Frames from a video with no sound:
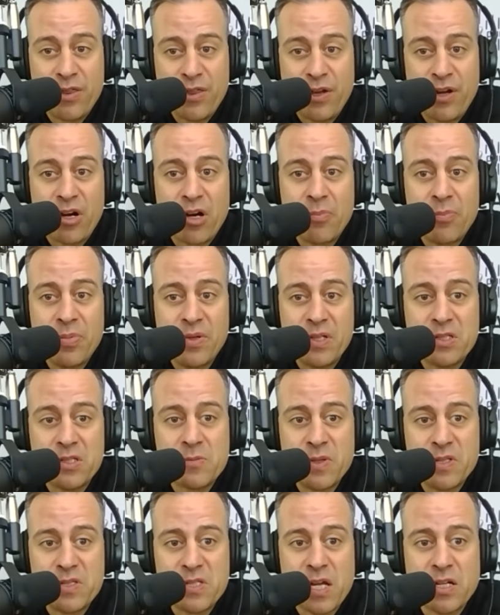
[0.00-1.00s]

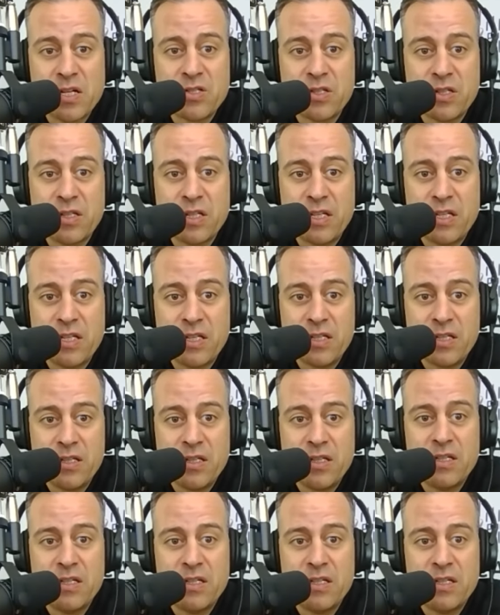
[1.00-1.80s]
therapies potentially